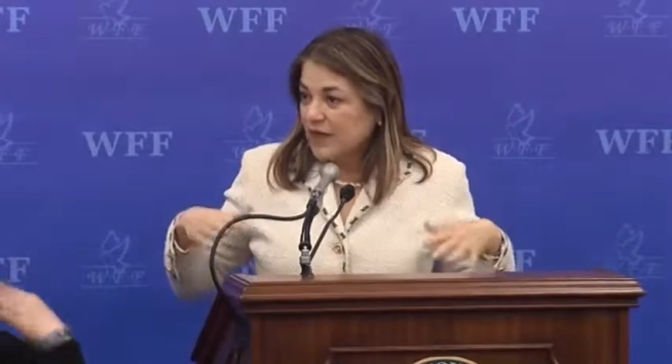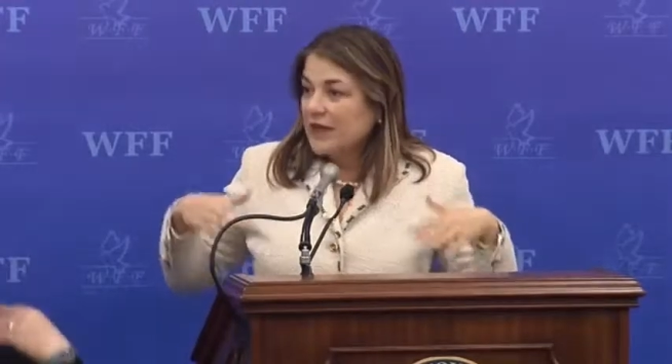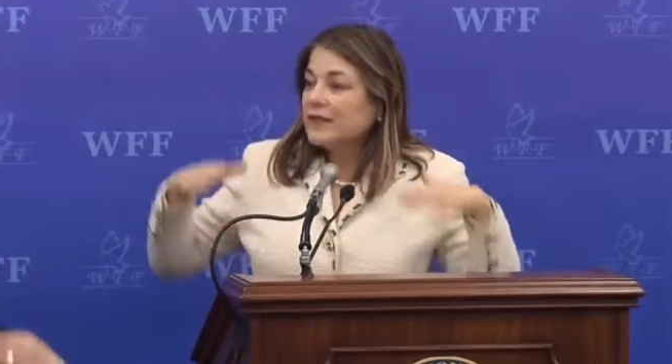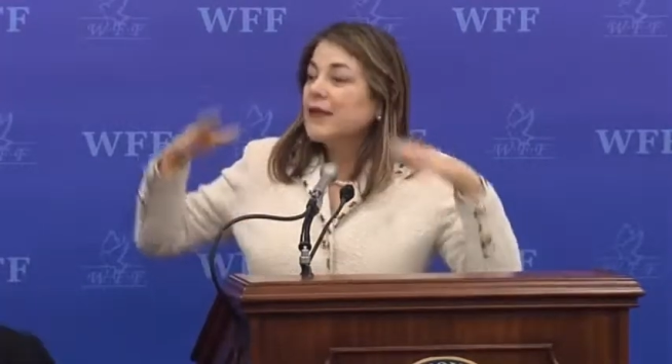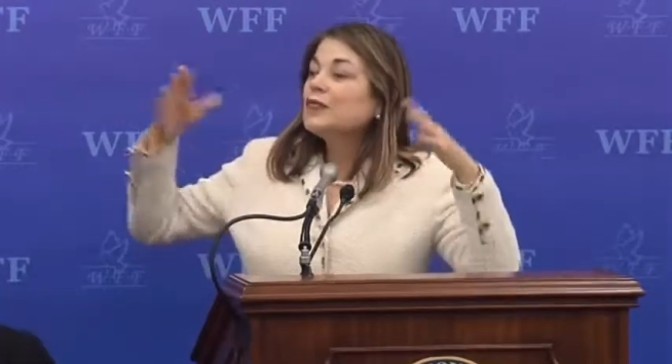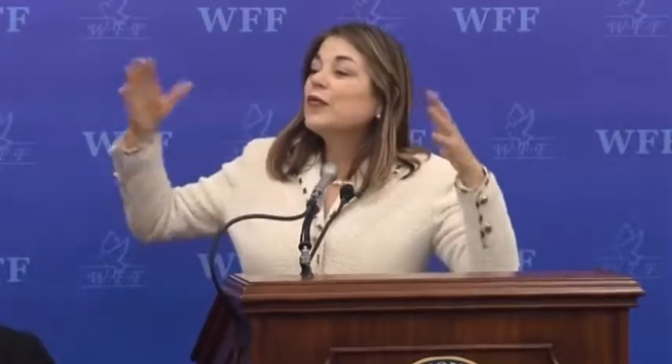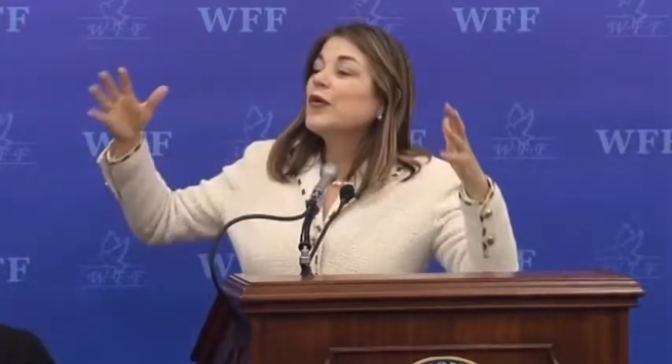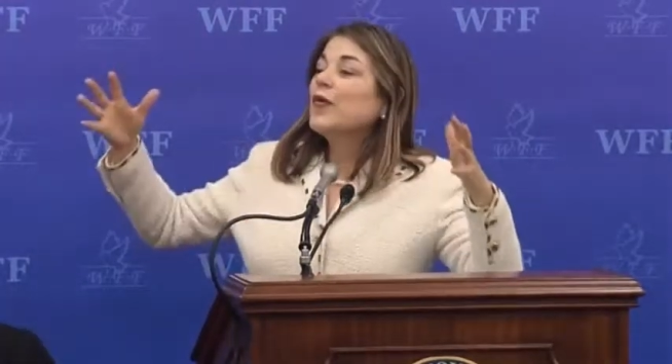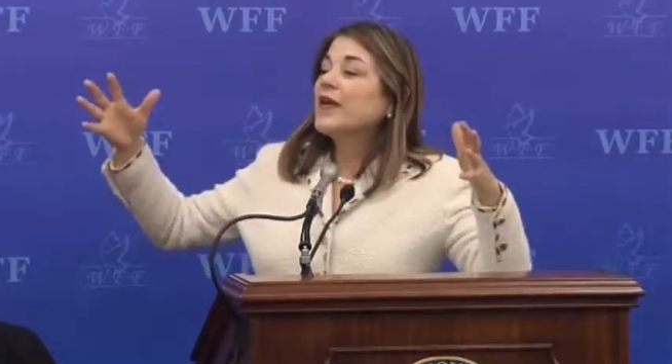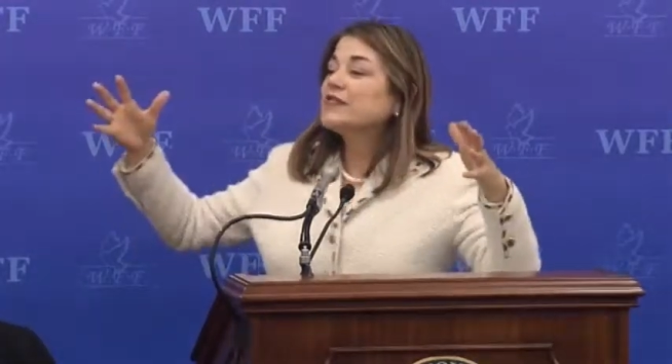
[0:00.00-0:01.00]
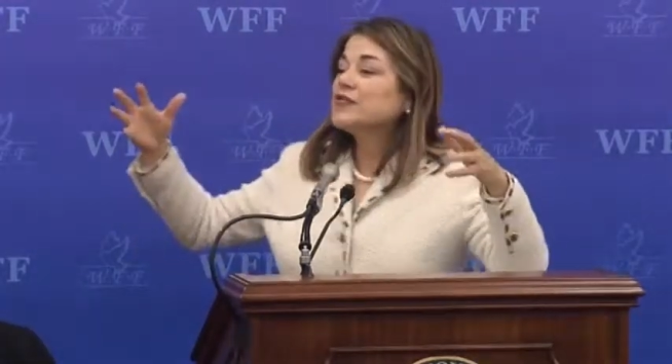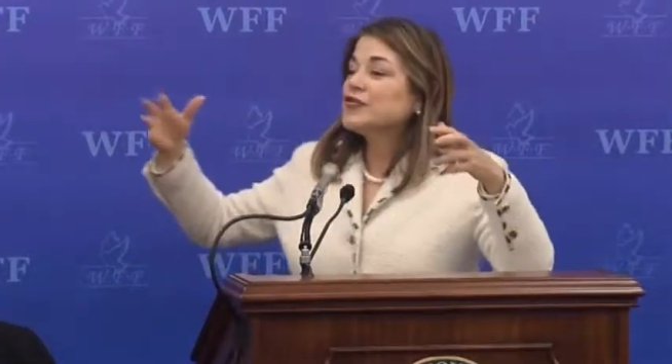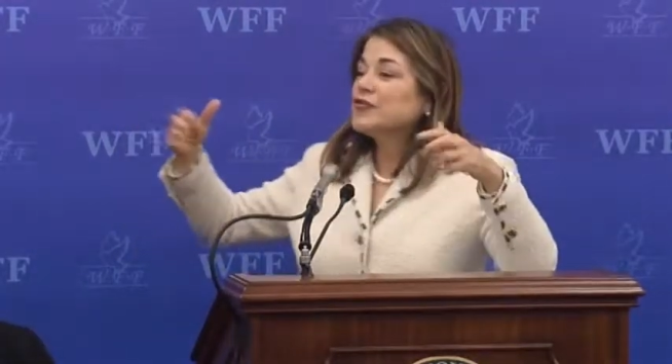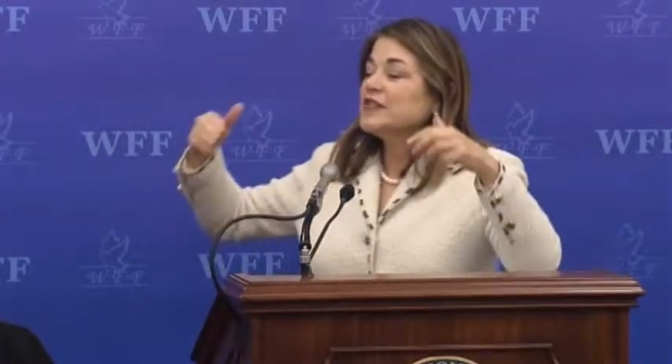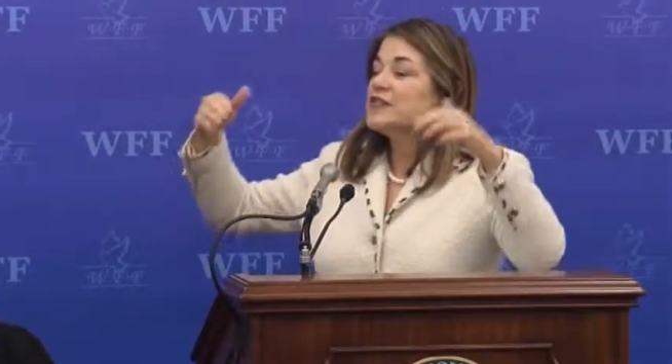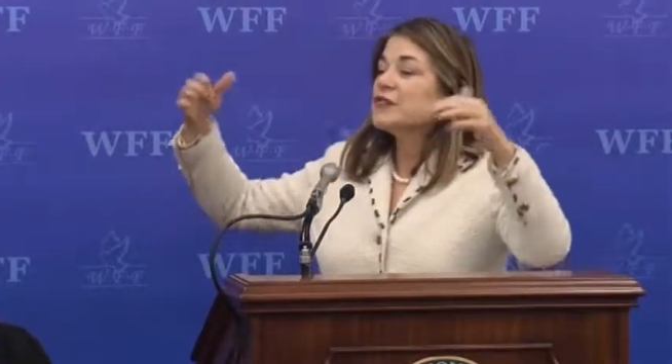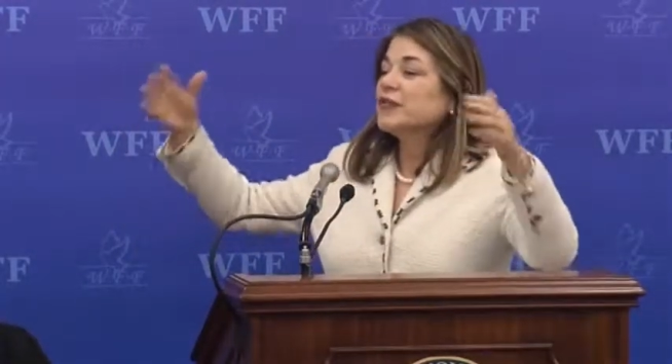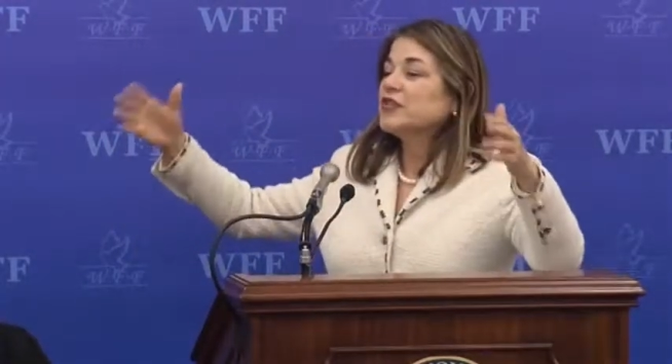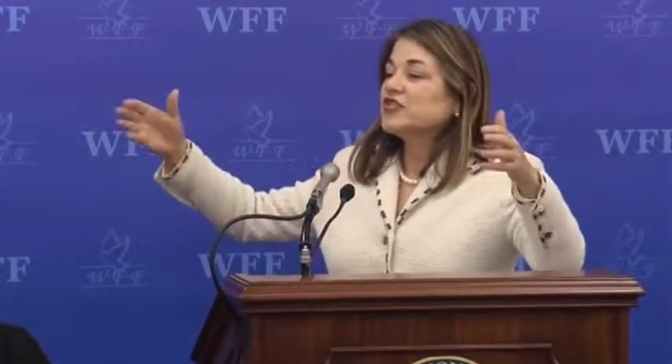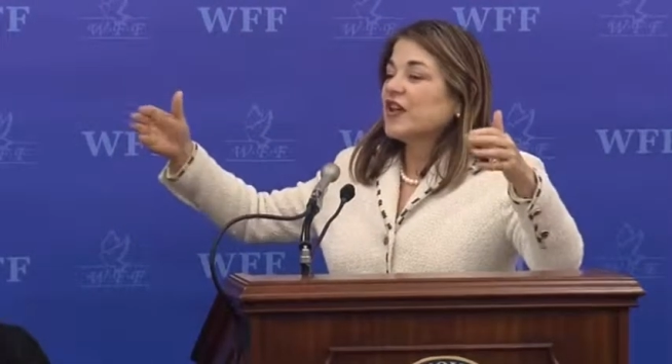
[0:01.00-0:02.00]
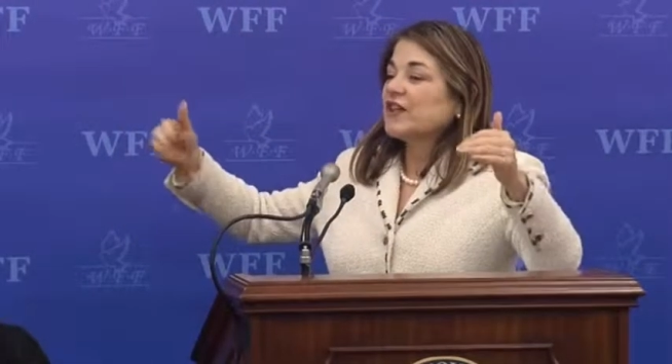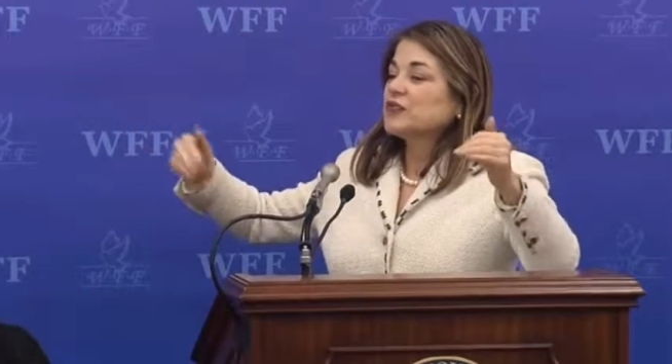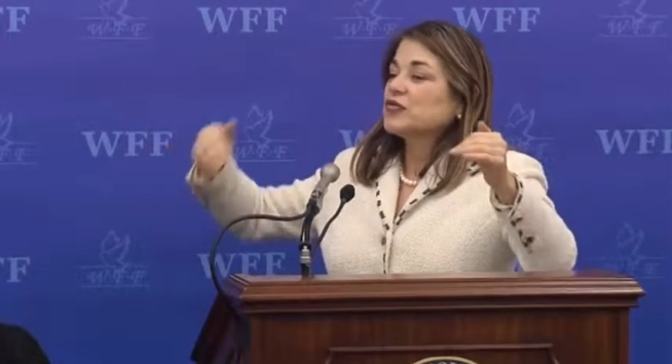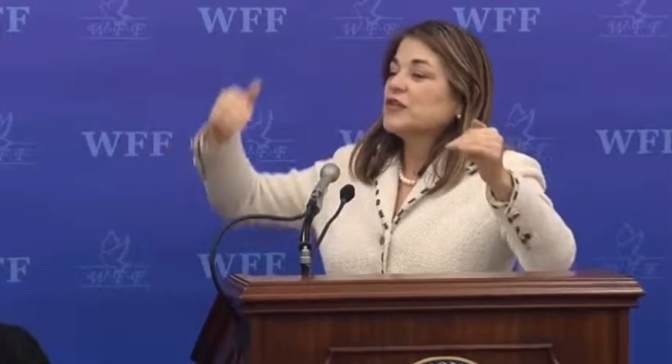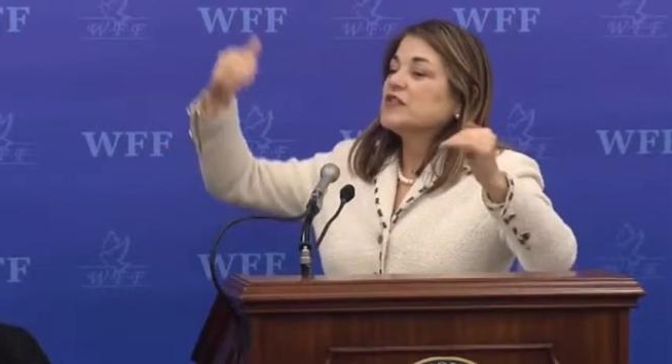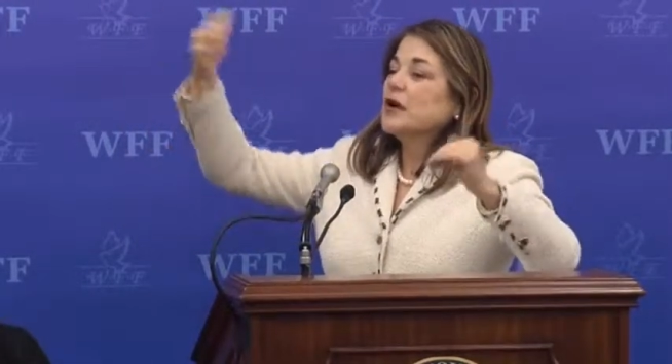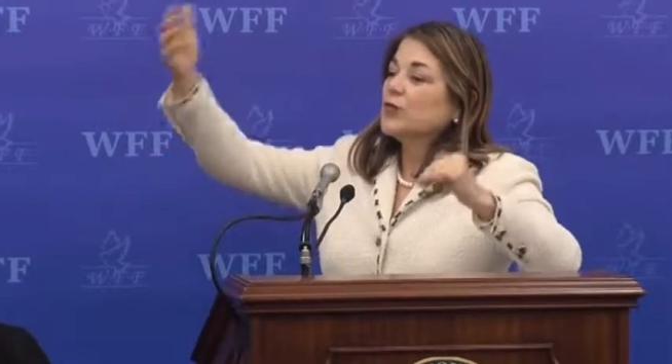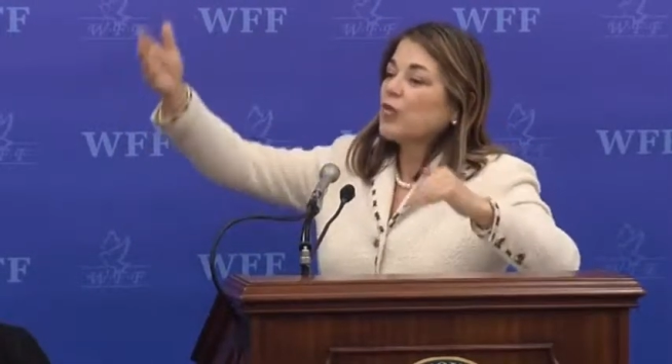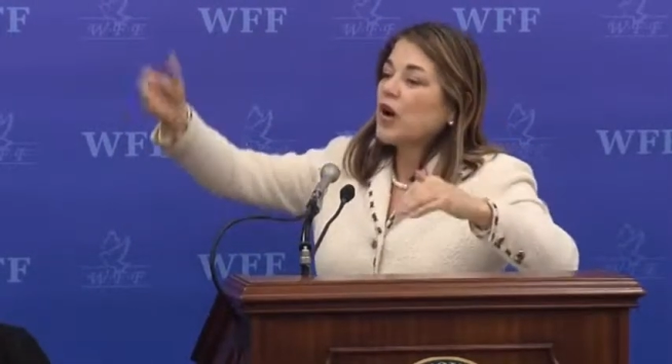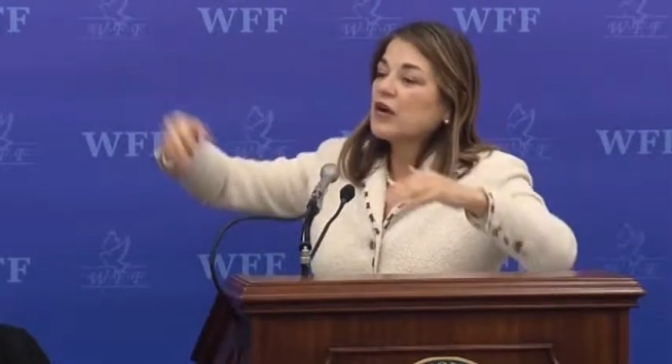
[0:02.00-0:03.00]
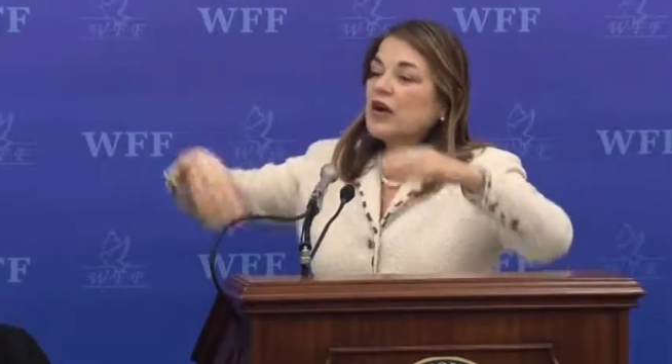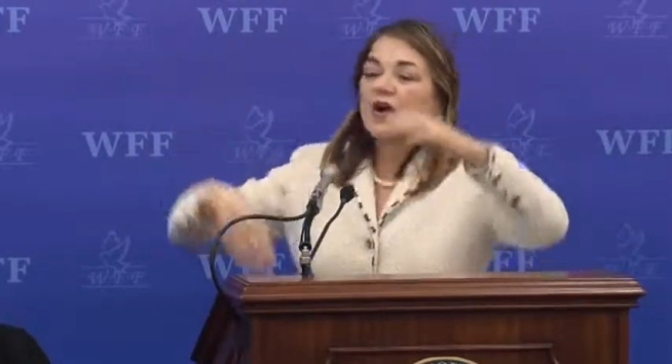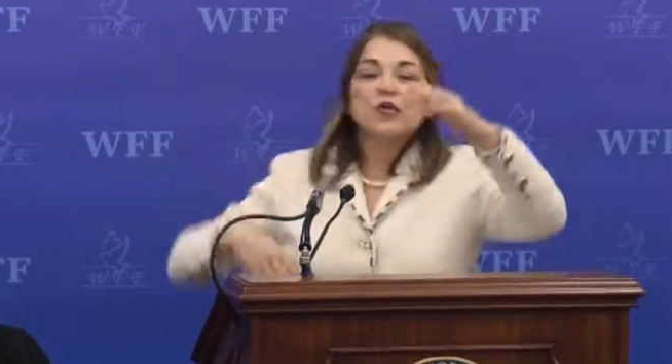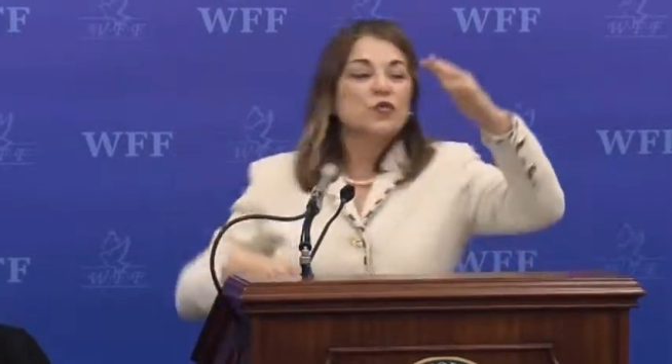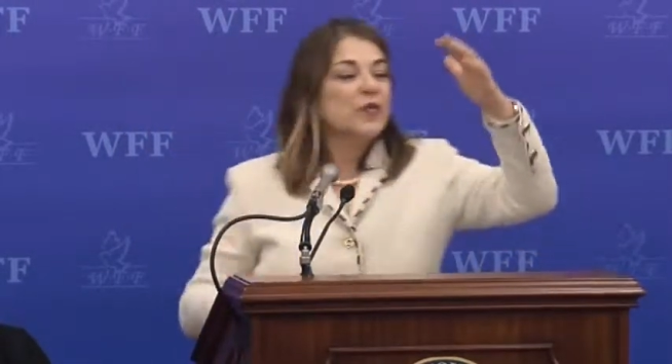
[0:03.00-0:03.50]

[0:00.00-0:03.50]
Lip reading: And then we went to these 3 channels with Tom Brokaw,